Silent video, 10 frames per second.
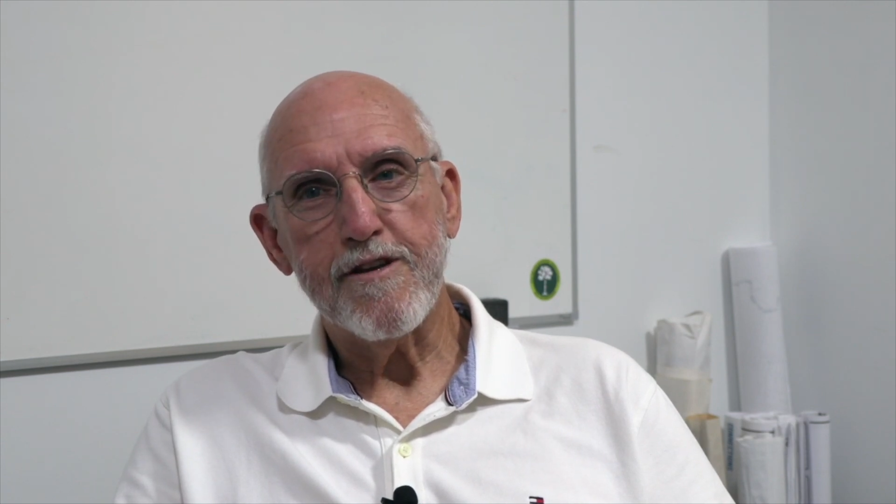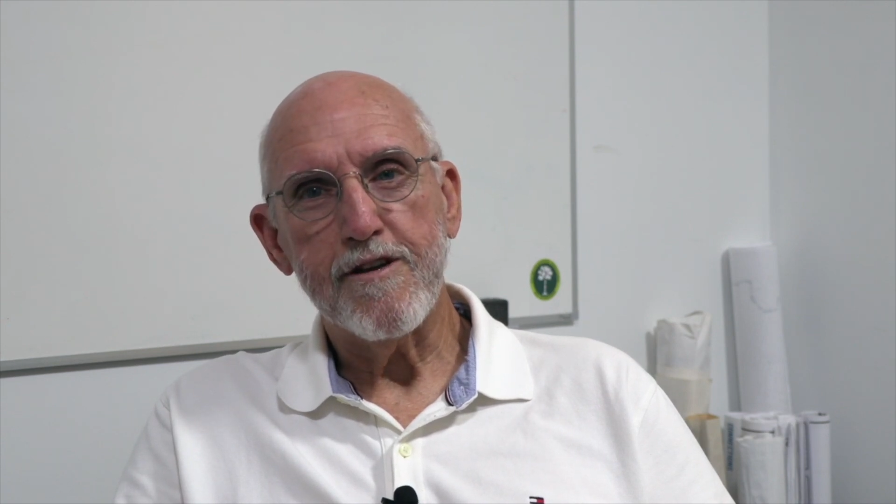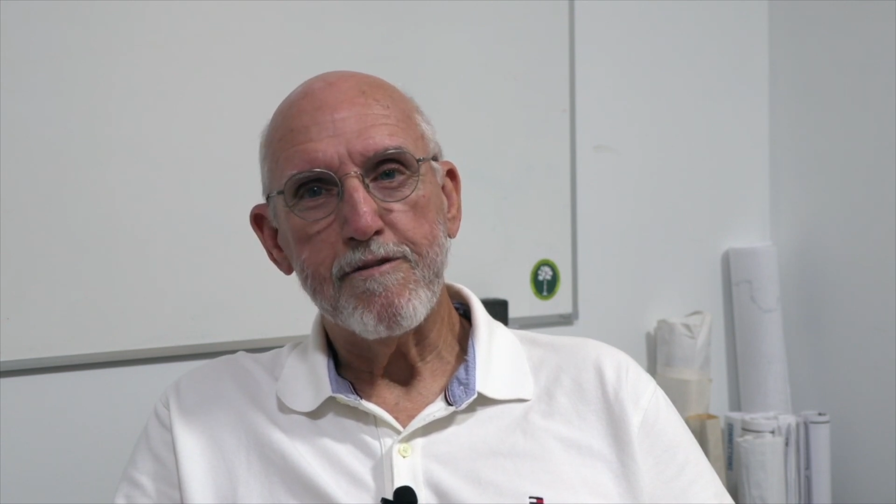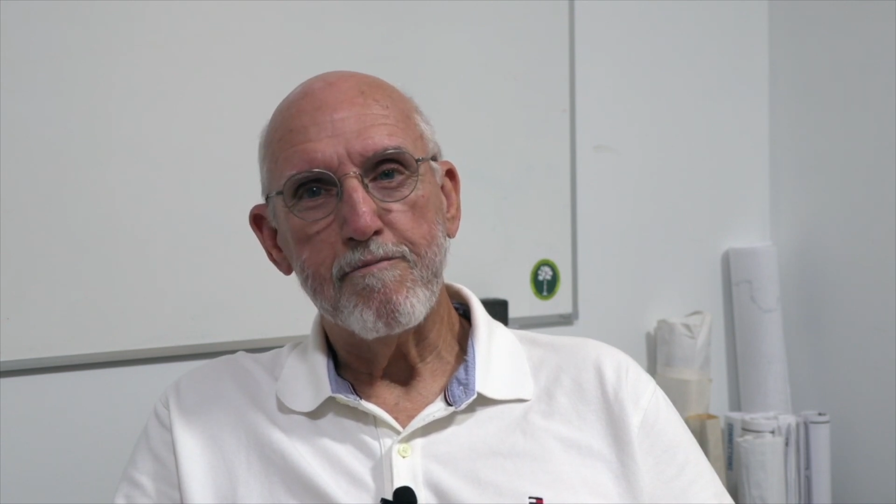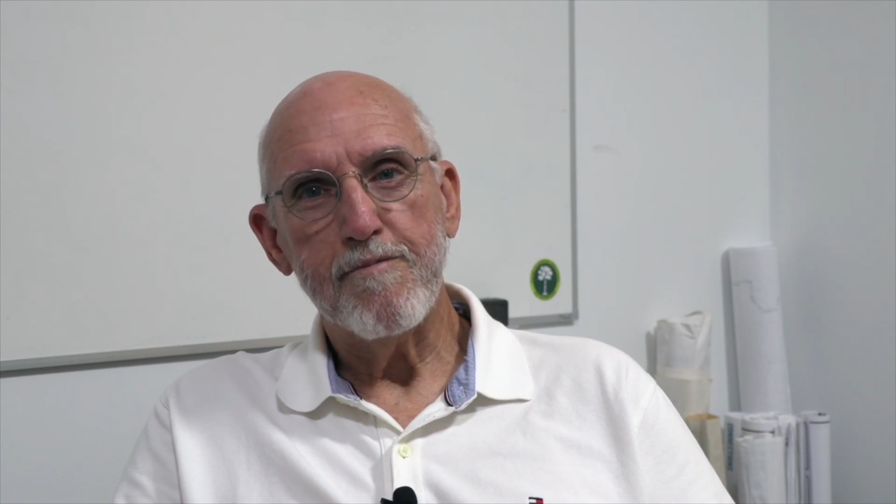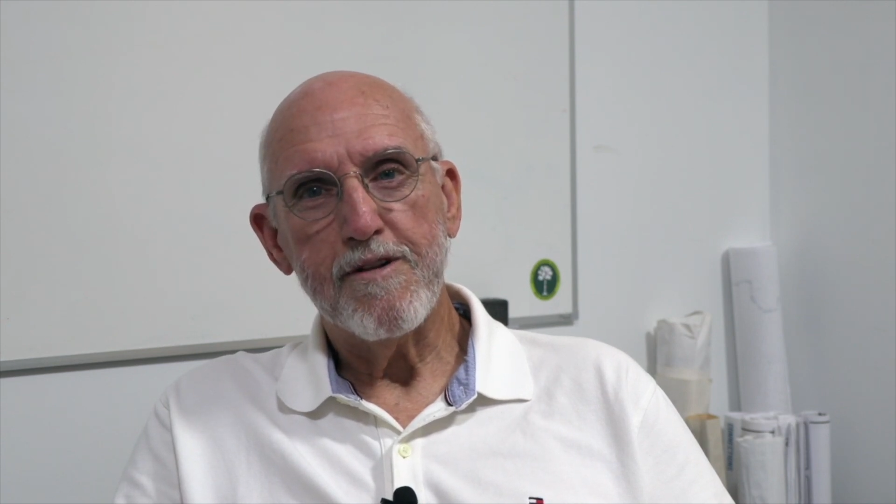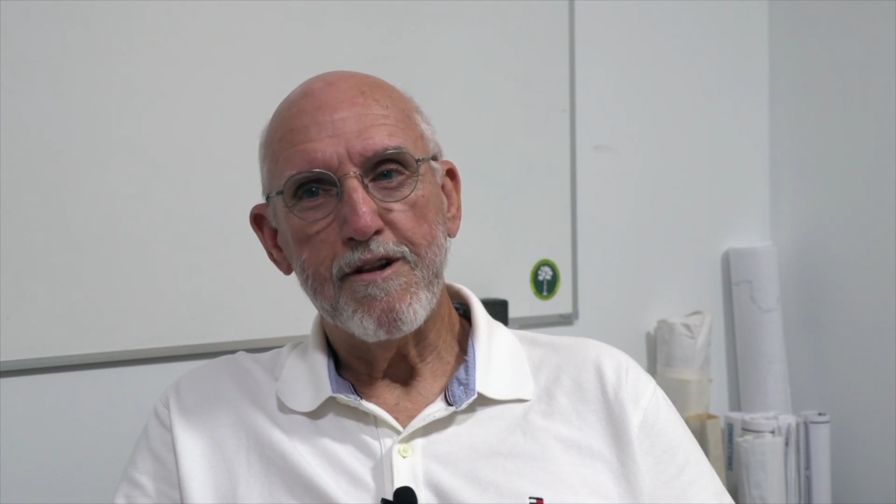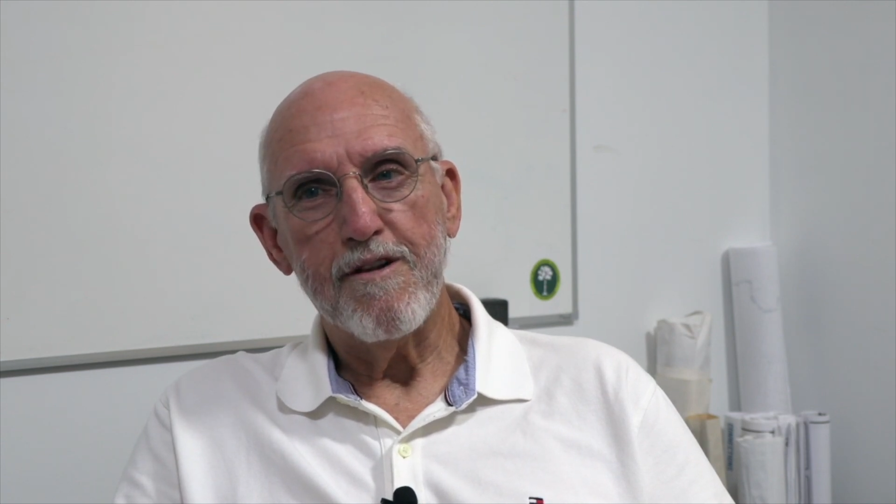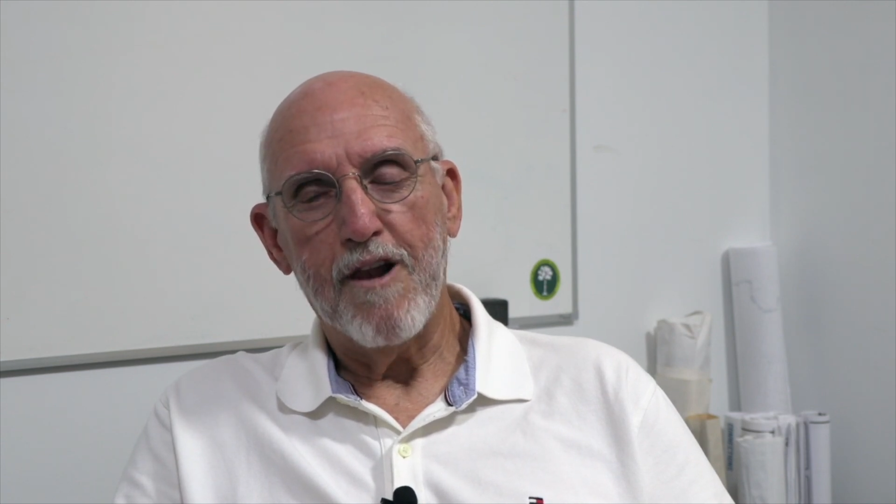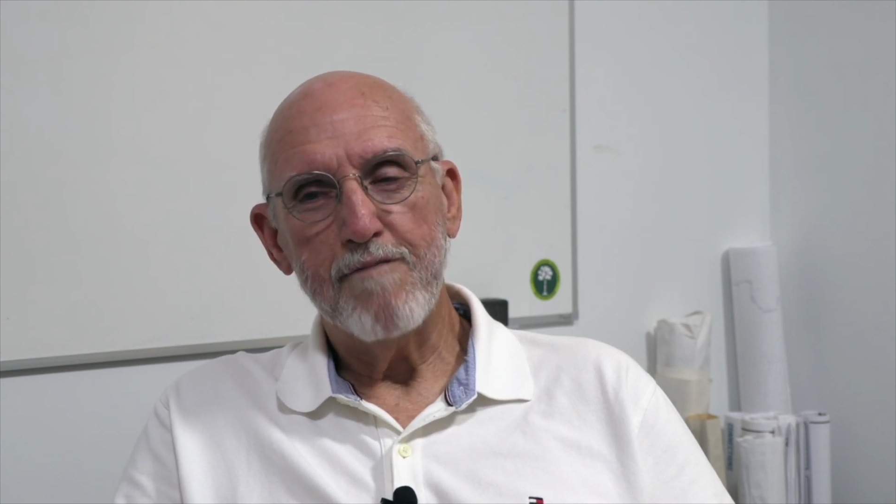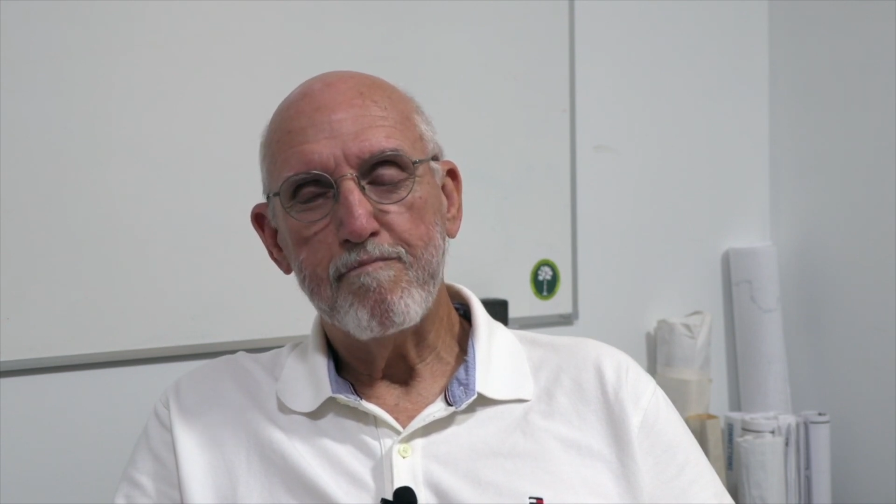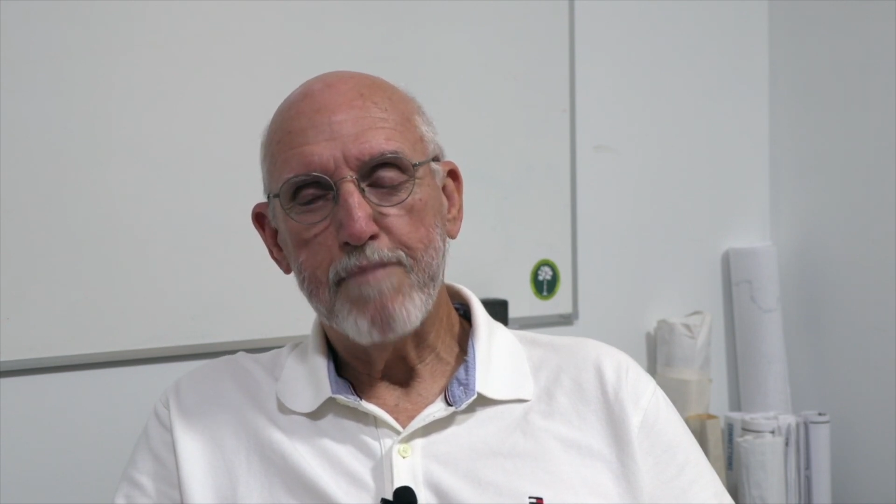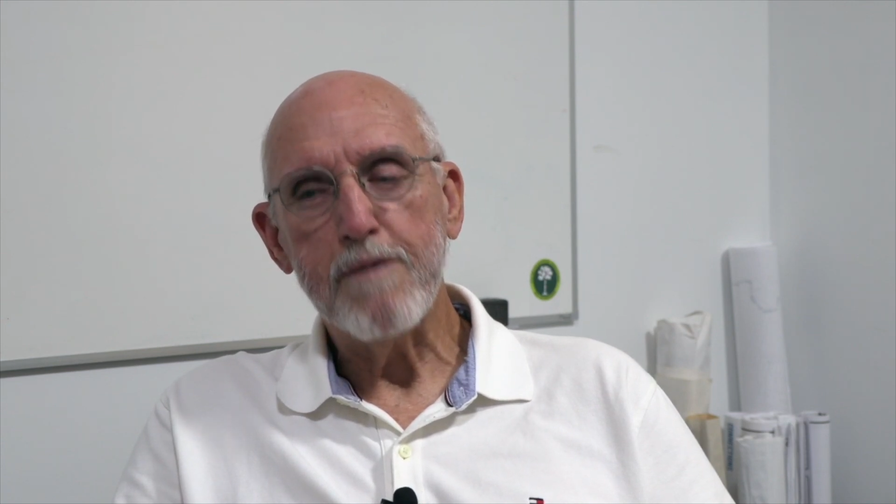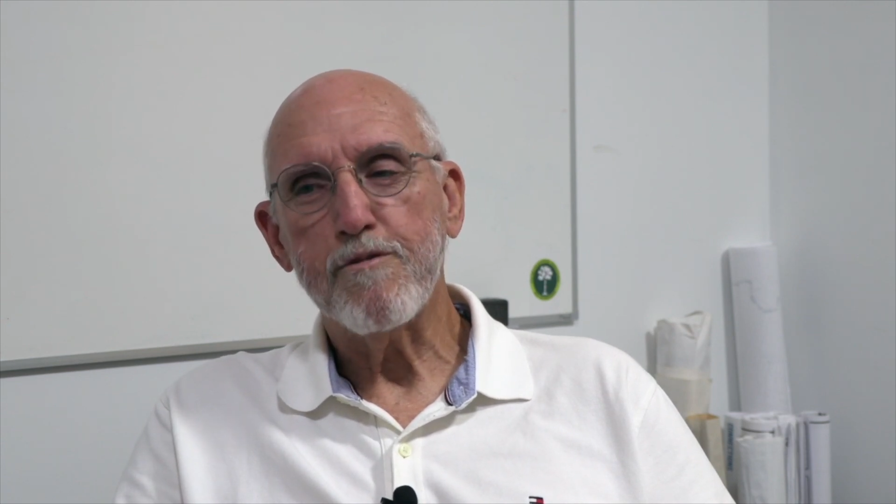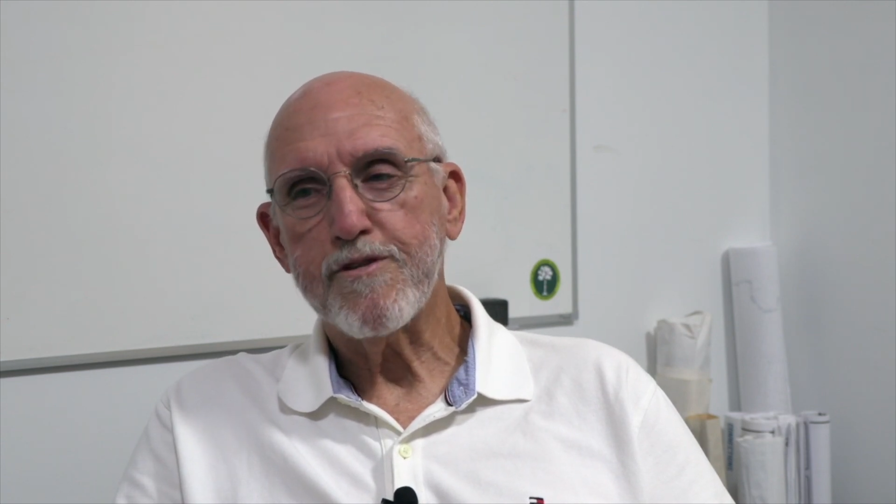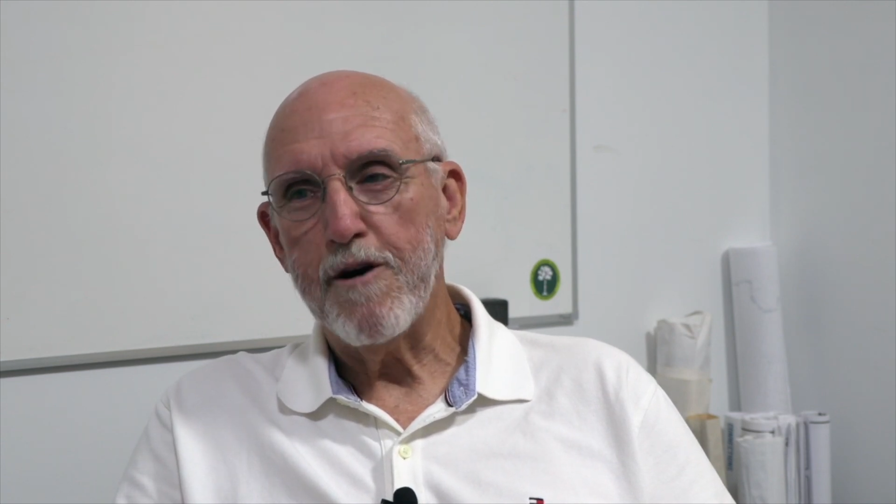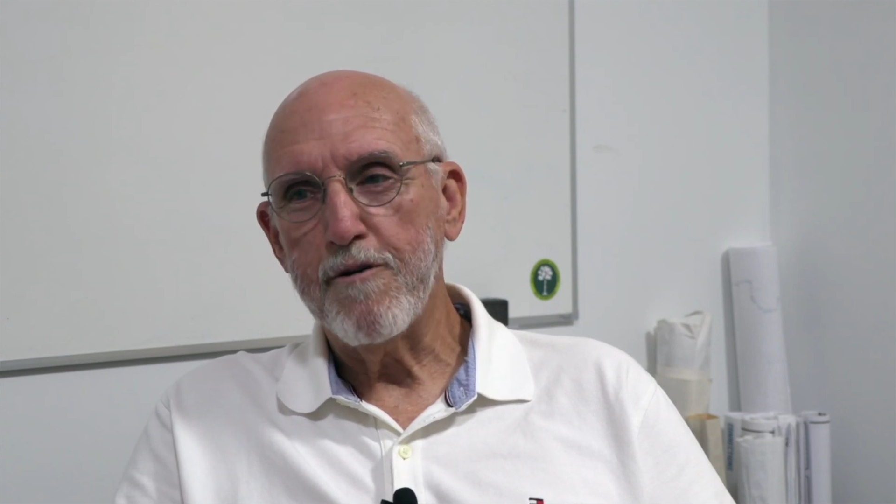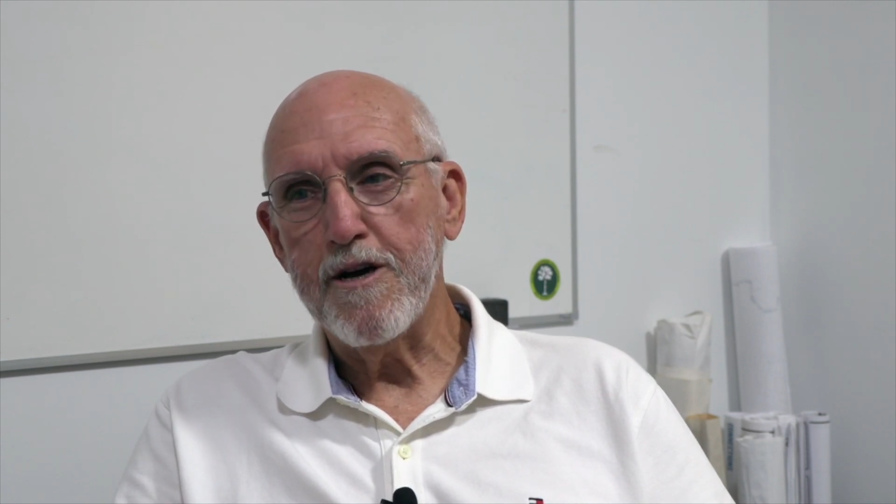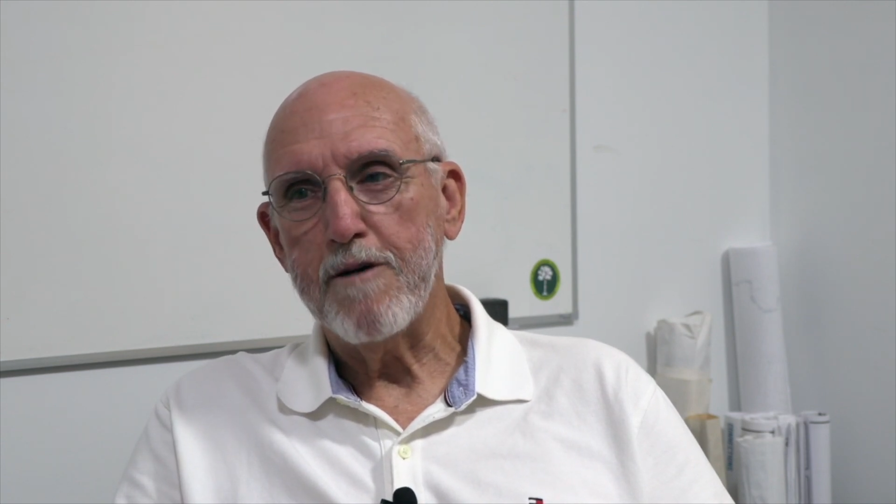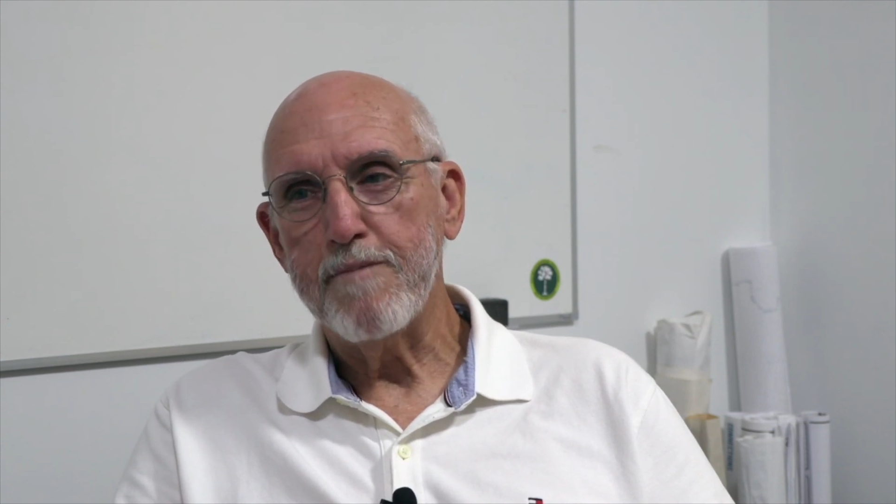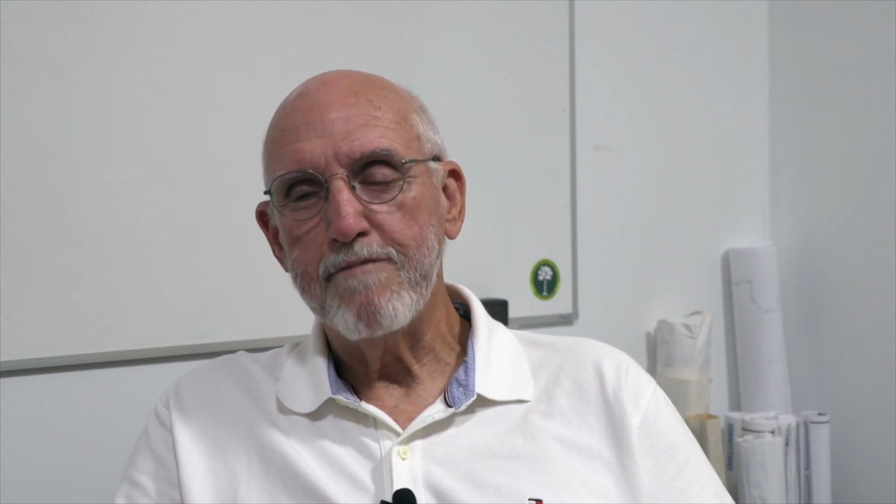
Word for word: and lot, people showed up.